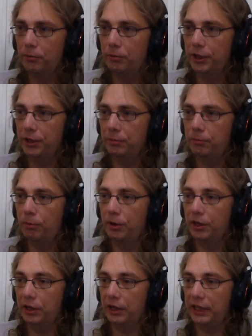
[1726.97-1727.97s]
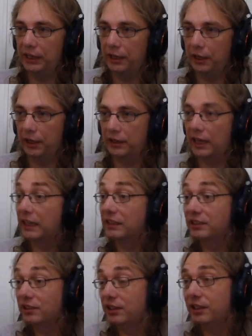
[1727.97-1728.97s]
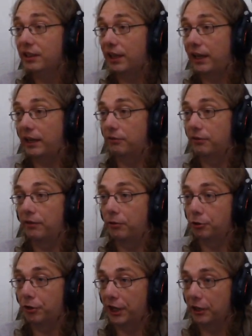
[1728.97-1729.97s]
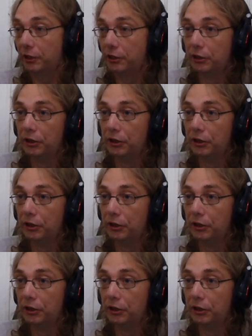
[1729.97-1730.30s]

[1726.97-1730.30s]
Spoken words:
we will that is the end of level trigger.